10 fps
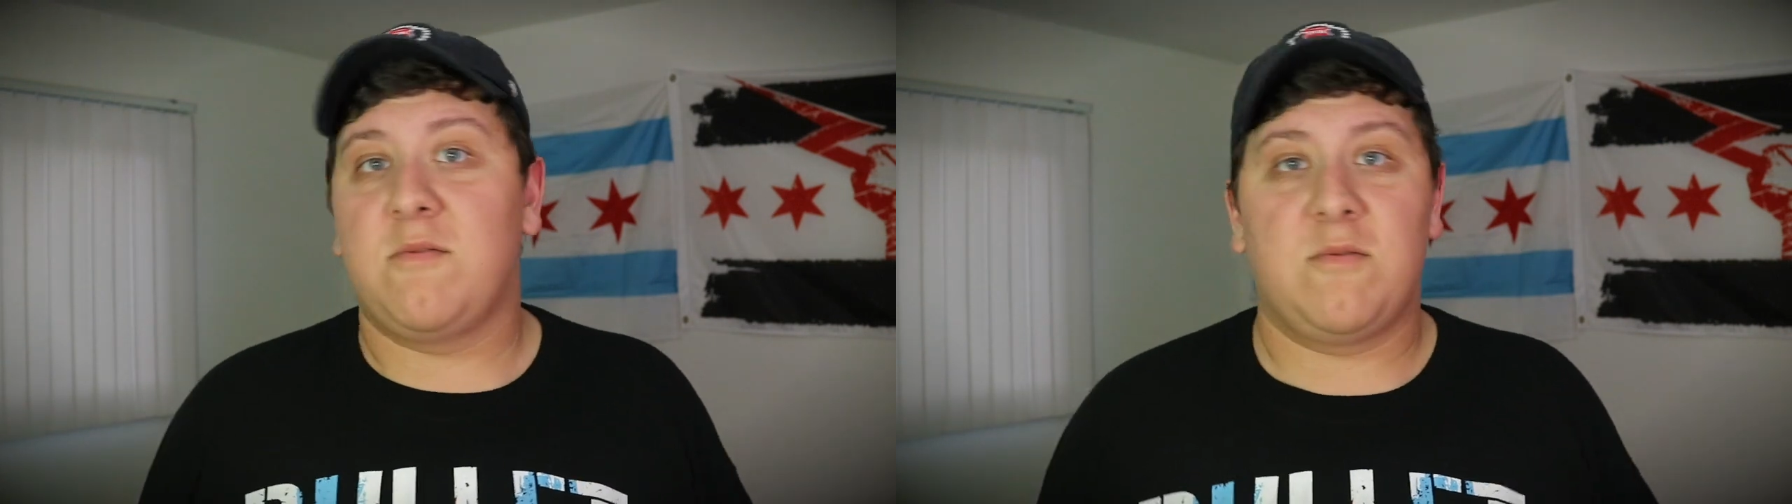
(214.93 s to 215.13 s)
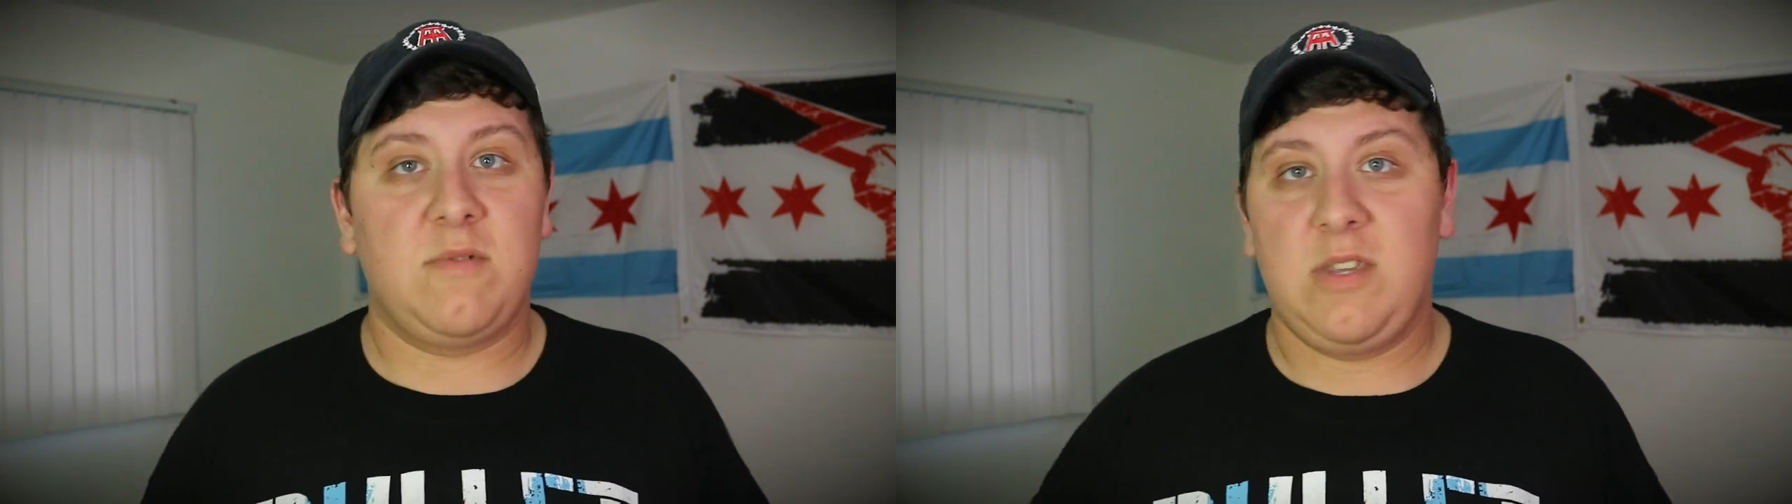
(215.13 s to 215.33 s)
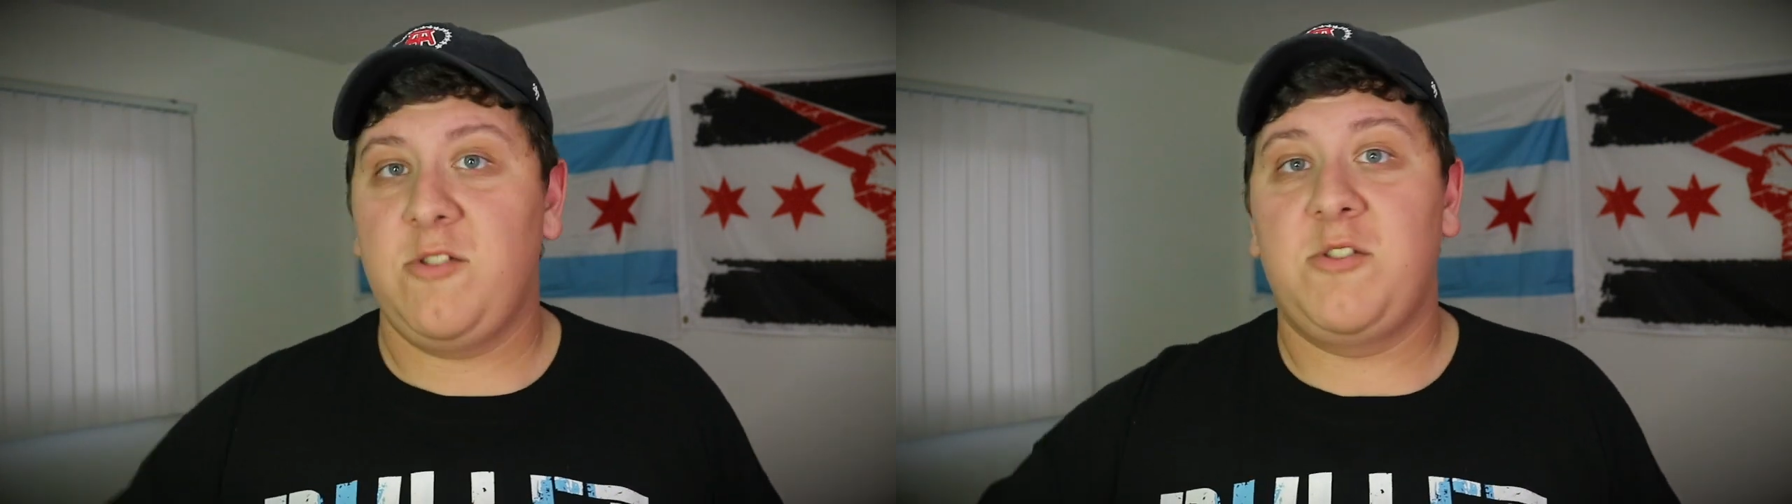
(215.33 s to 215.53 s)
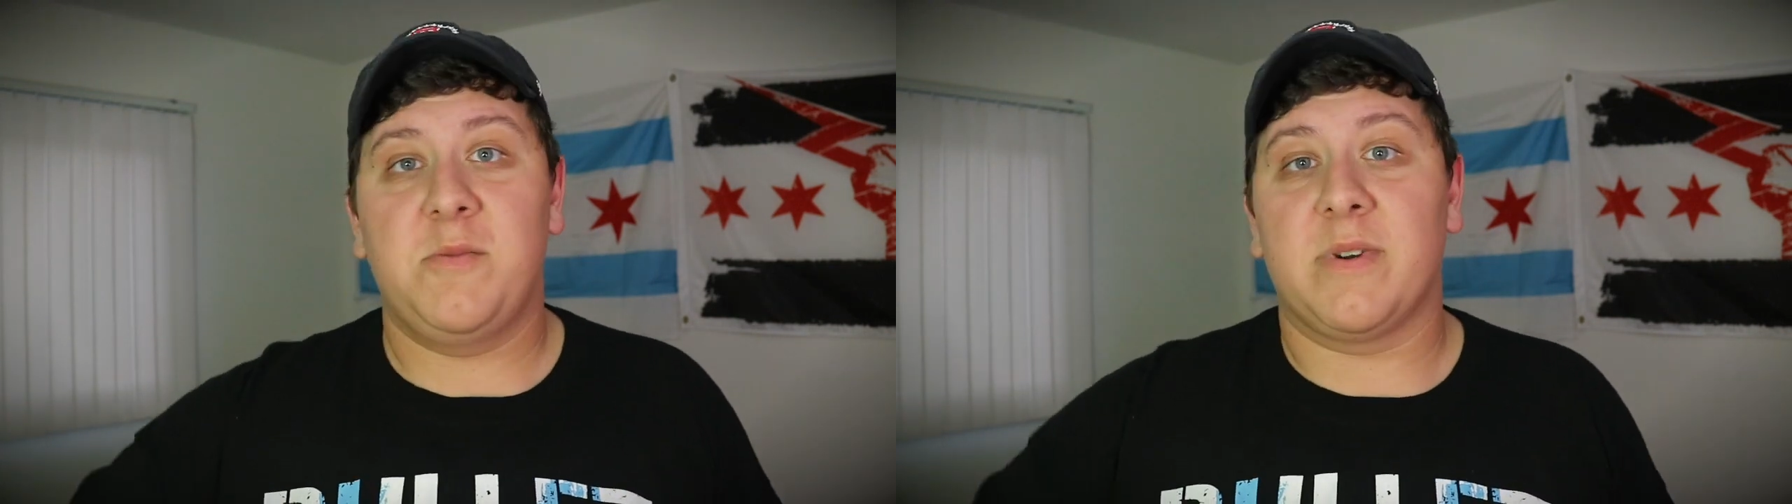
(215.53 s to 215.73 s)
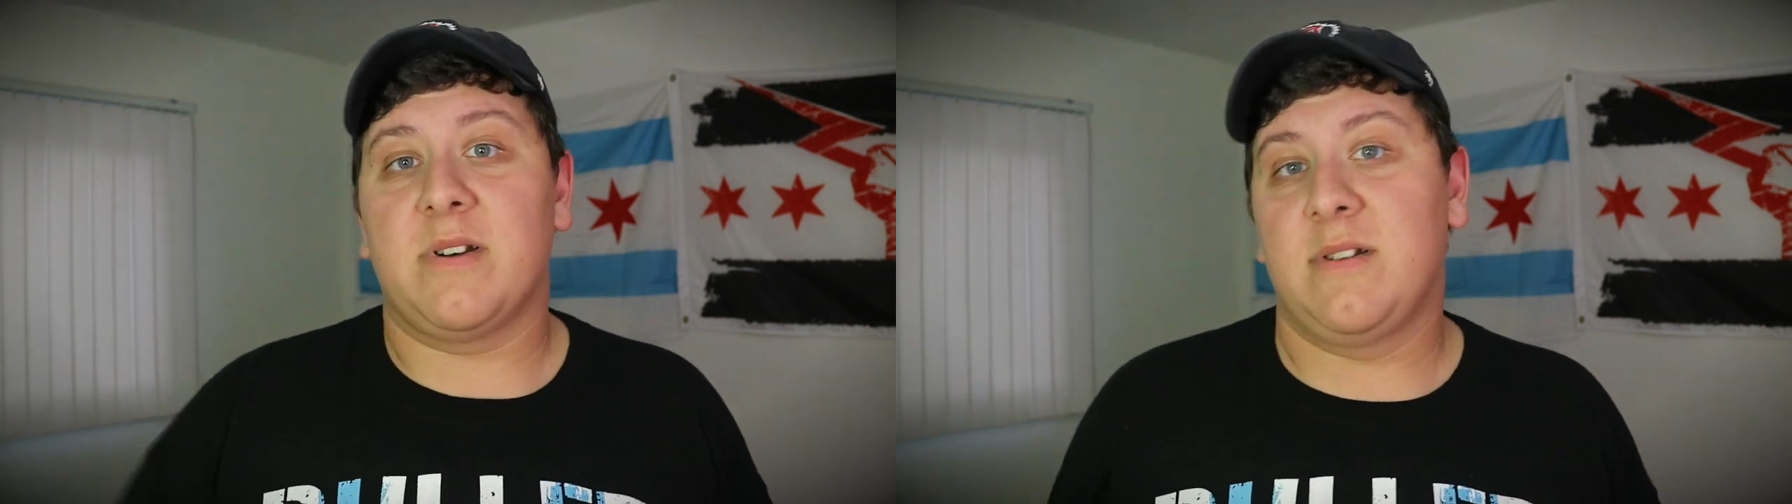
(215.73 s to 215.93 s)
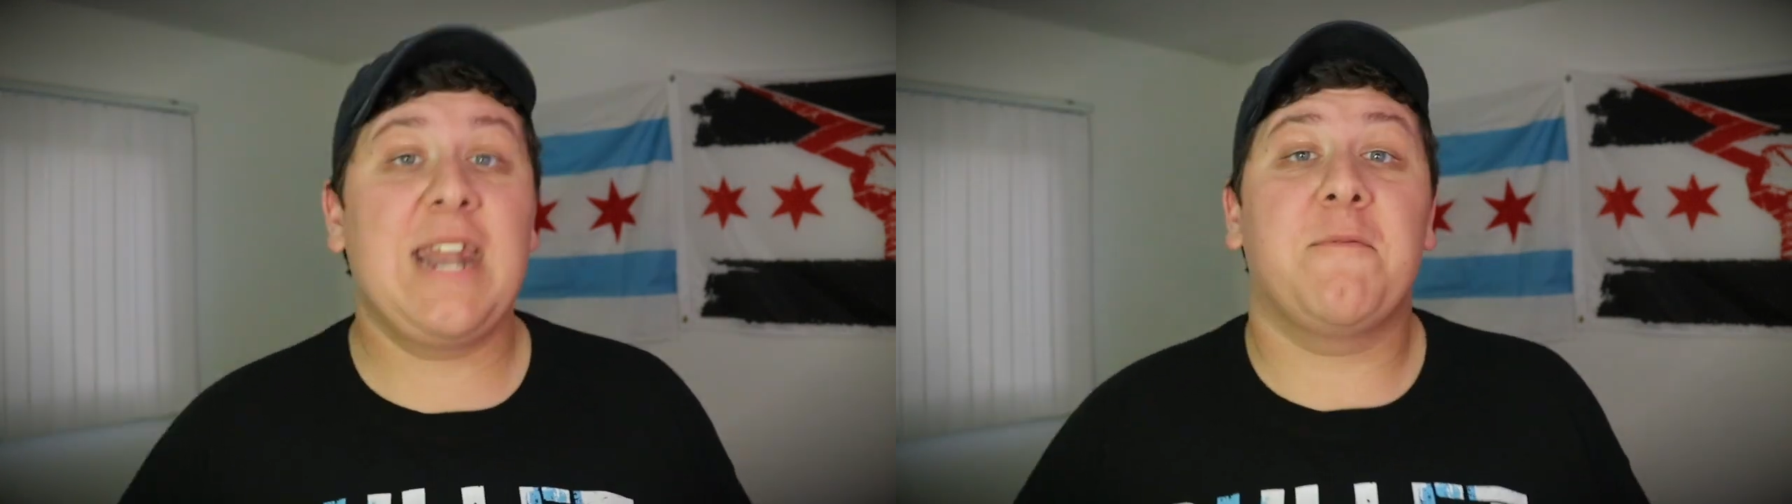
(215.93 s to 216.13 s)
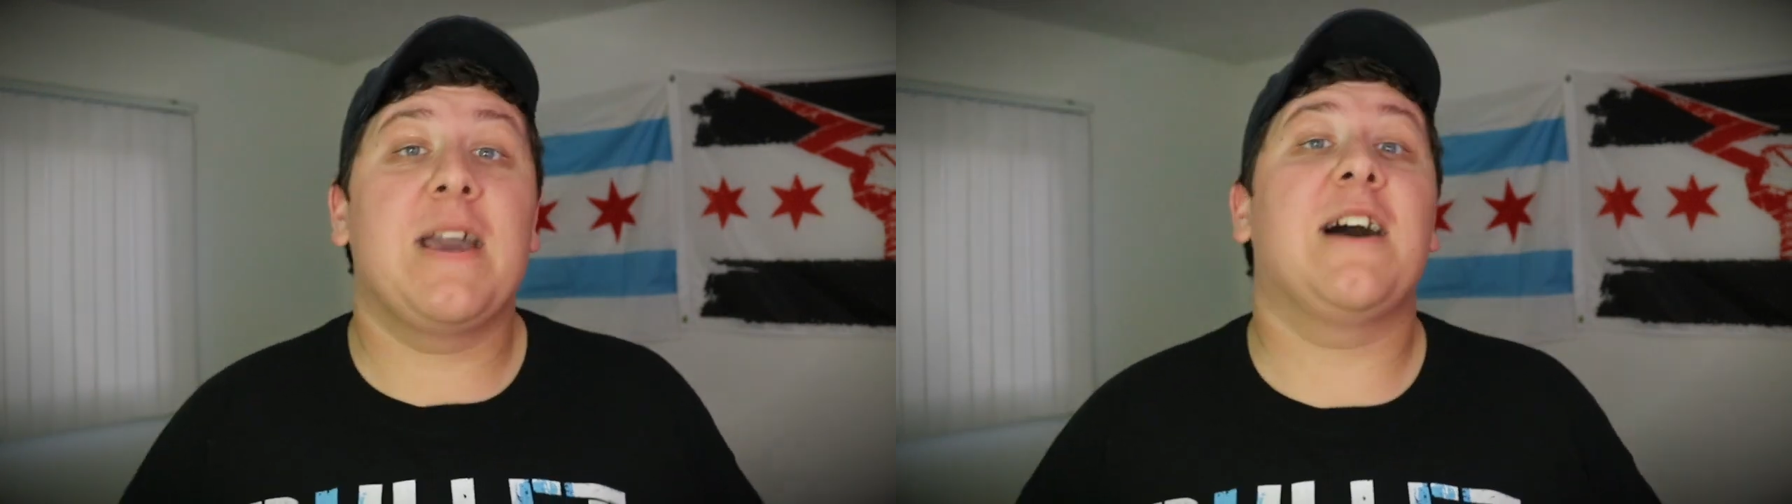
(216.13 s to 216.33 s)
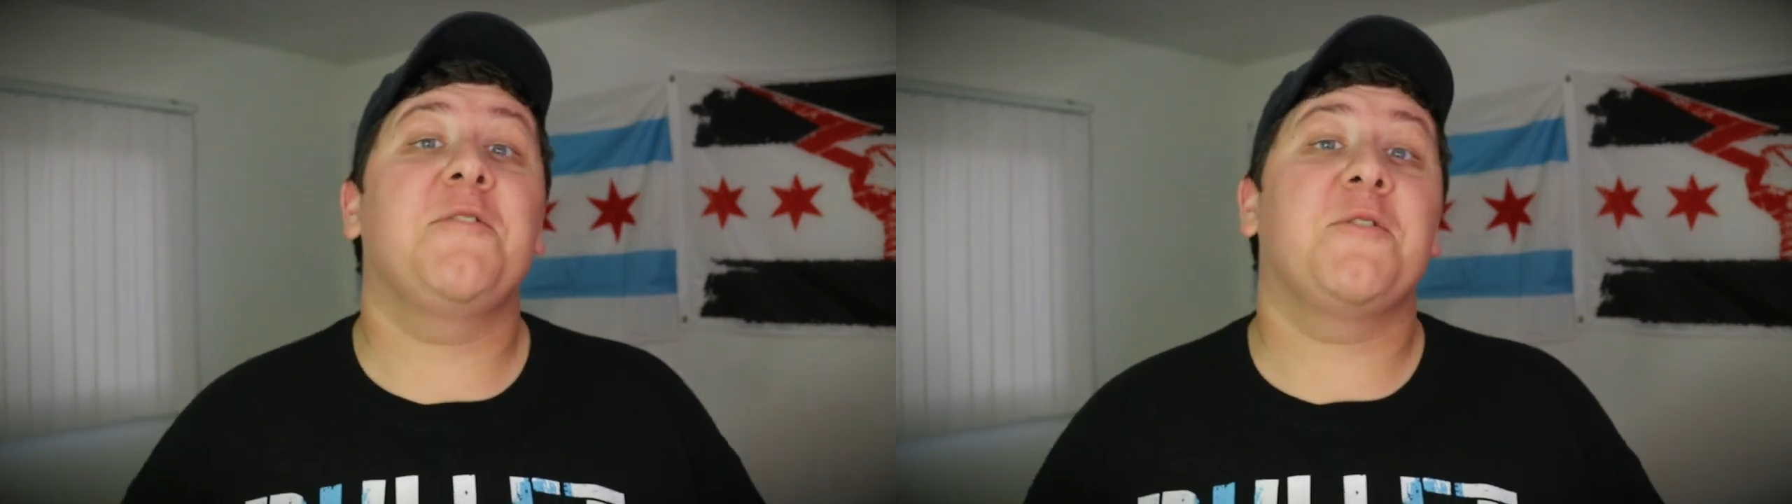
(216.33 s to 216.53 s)
YouTuber.
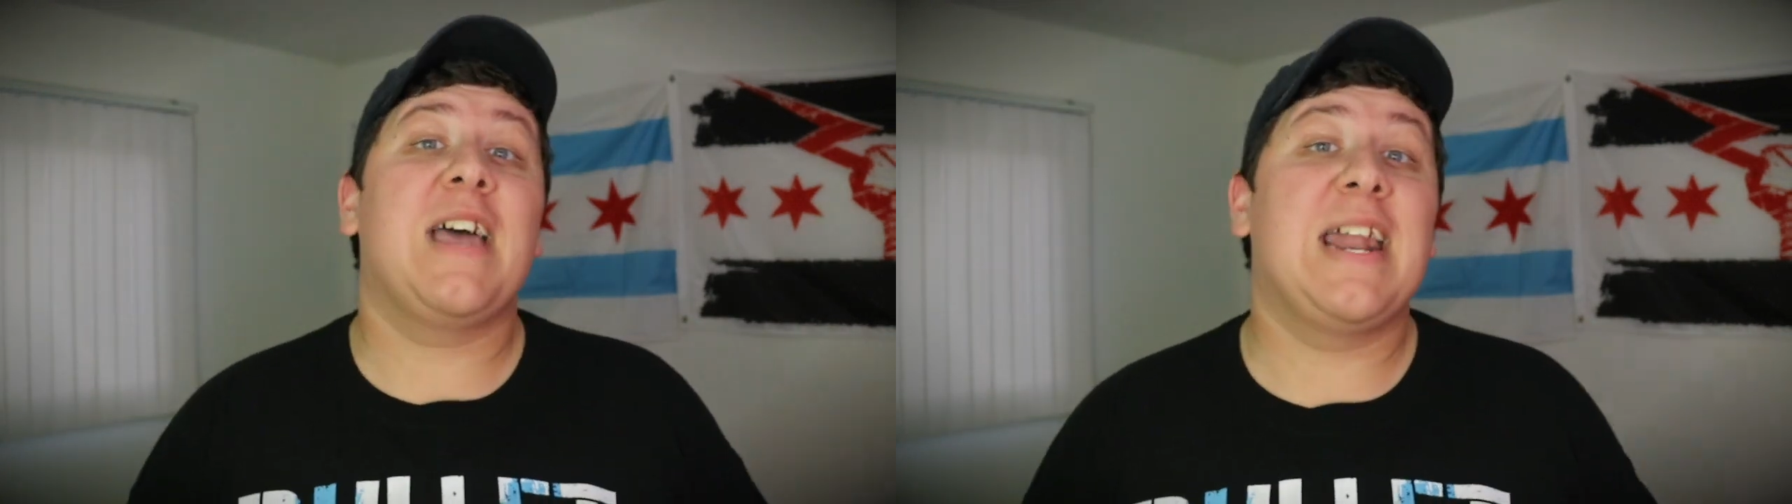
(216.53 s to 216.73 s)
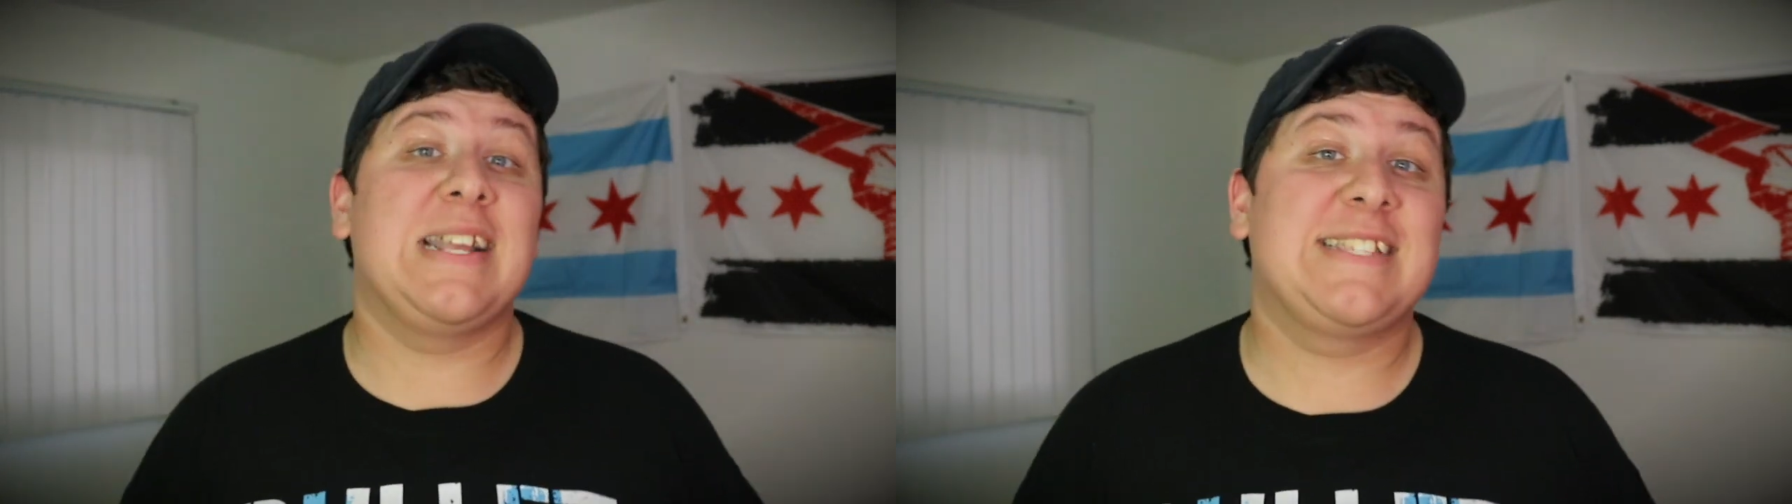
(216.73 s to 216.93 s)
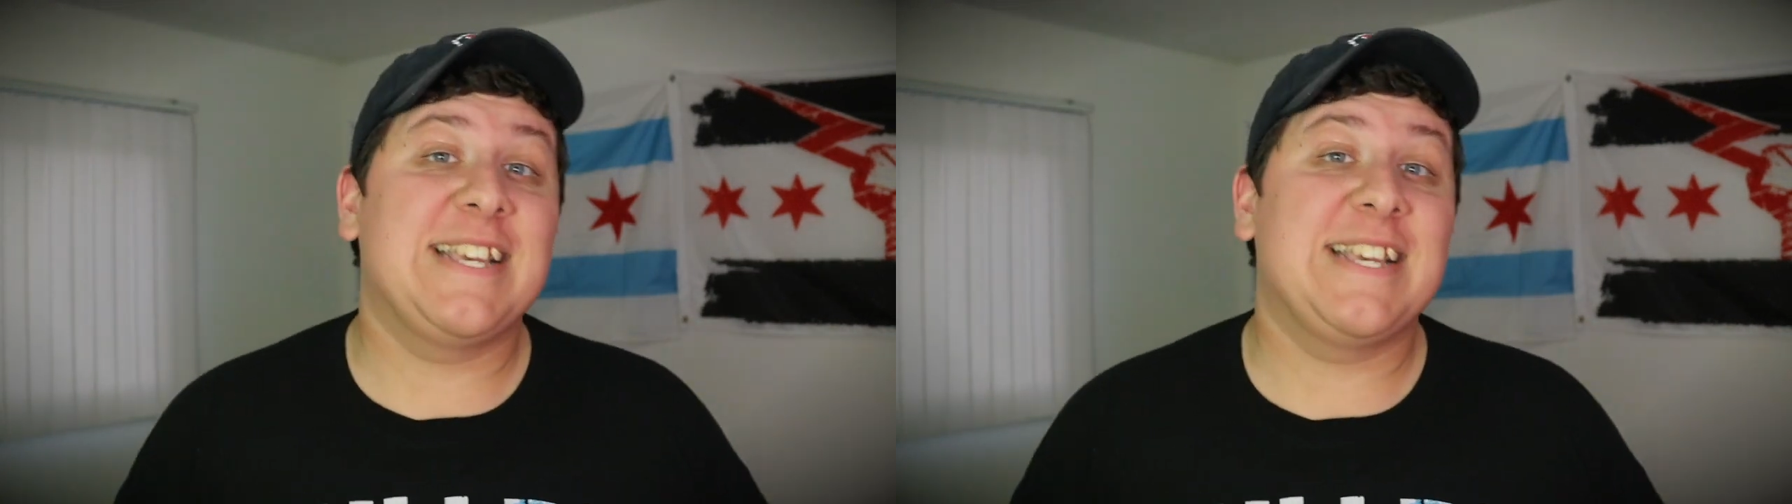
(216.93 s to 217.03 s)
Anyway, under that it